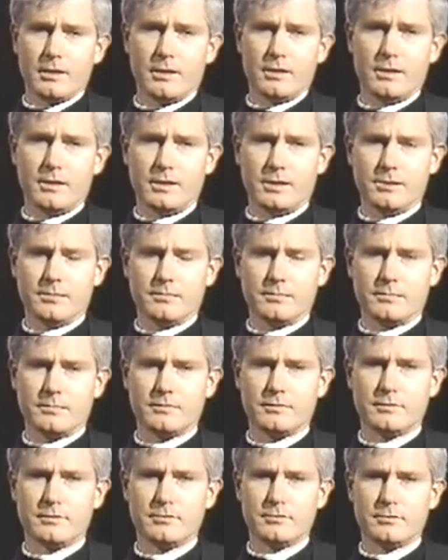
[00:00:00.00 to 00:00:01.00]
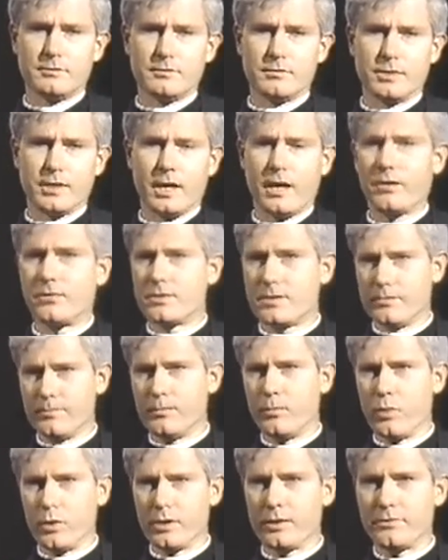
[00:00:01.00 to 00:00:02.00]
Mm-hmm. We have some
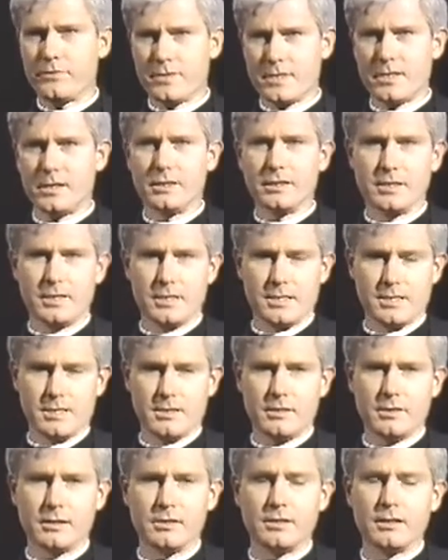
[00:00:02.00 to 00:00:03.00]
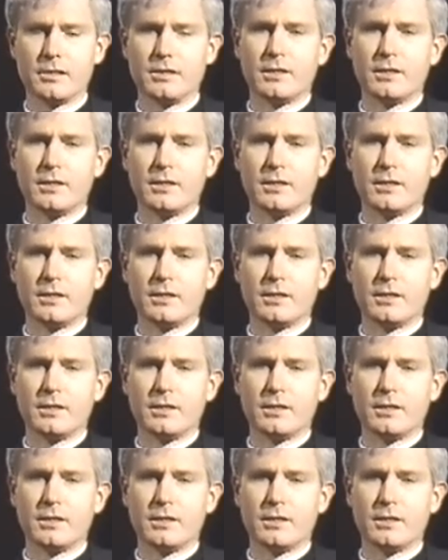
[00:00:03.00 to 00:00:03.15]
boarding facilities there.